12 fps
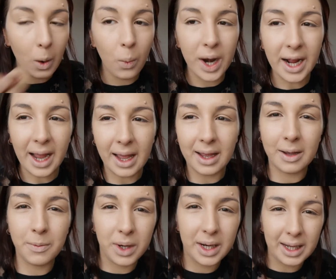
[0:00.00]
When I get
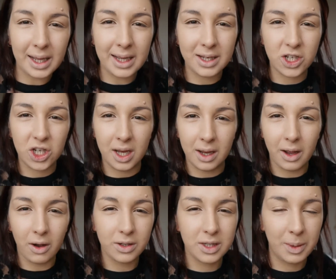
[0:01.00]
itchy,
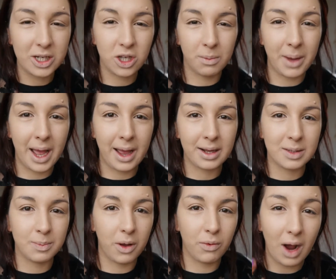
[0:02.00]
or especially my
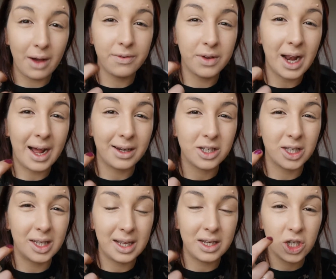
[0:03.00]
eczema, rather than
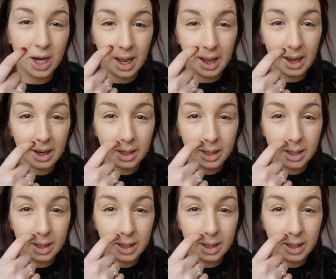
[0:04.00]
actually itching it,